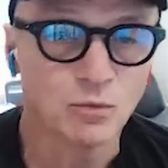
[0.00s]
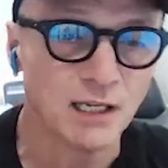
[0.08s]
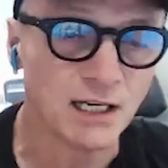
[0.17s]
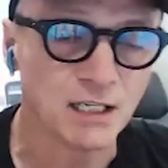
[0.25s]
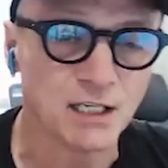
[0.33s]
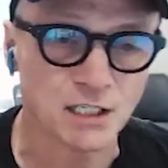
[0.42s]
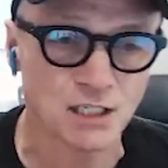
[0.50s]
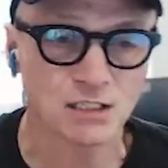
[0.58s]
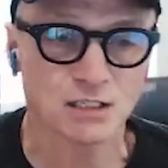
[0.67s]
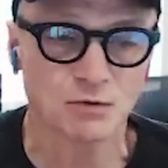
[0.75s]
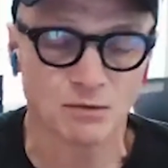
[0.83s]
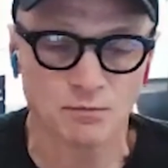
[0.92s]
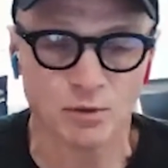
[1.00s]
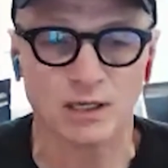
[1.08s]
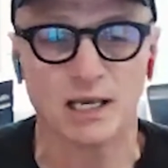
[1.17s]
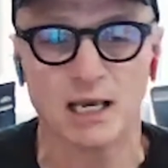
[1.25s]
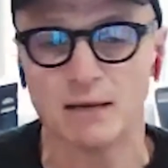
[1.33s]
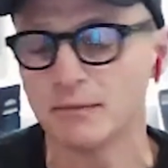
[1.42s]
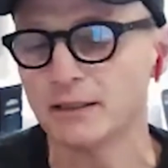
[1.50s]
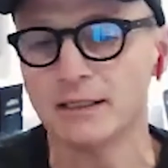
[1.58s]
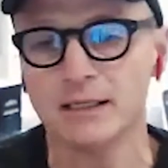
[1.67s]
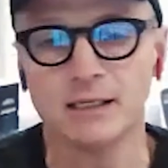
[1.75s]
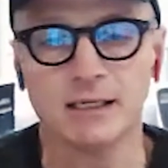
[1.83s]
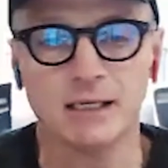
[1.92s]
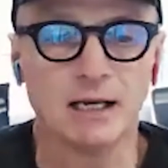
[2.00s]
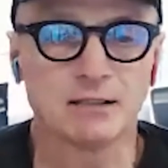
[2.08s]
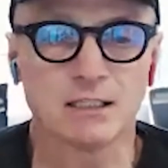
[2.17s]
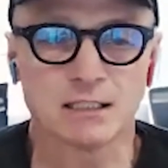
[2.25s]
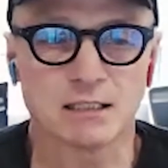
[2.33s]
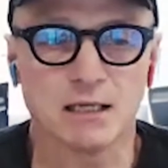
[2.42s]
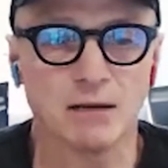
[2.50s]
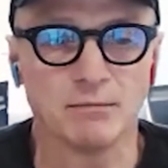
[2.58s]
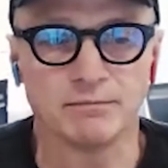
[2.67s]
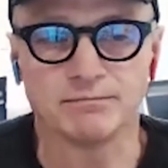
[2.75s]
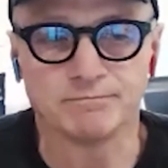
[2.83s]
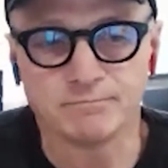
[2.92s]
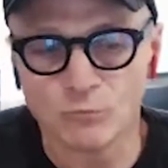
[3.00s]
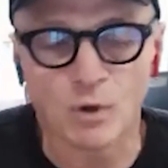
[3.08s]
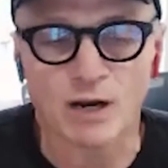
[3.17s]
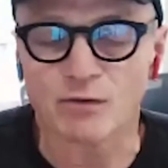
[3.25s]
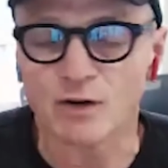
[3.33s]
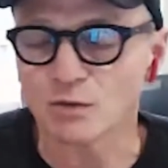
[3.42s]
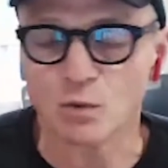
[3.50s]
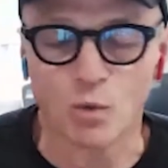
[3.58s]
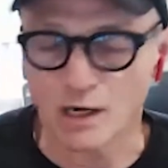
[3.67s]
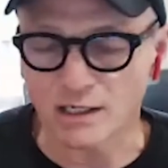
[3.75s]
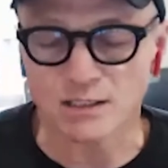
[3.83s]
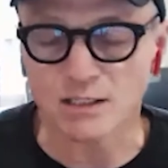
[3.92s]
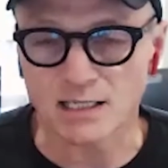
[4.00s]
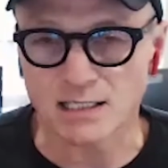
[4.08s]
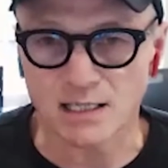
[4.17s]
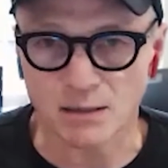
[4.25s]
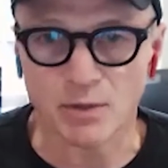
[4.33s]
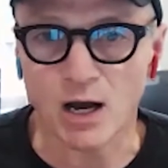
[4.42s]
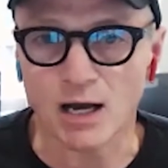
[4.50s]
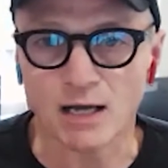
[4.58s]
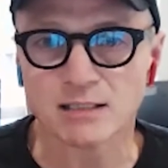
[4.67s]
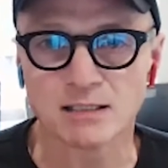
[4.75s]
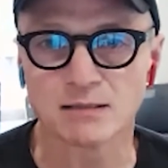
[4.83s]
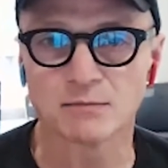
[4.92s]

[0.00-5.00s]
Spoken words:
In addition to the book came just whatever else we wanted to toss in the box.